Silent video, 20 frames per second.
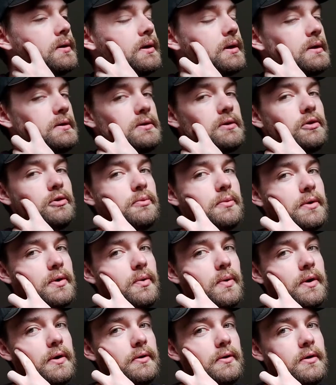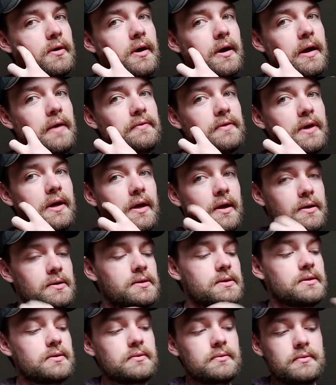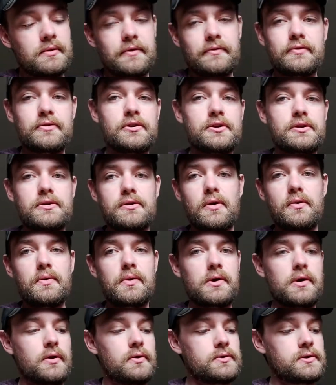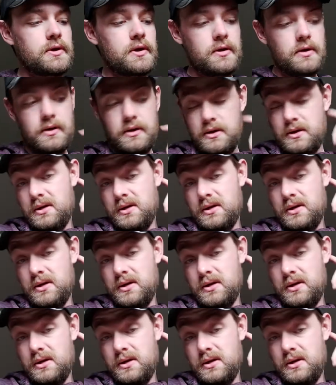it's a little bit quicker to not have to guess if you just know where your notes are.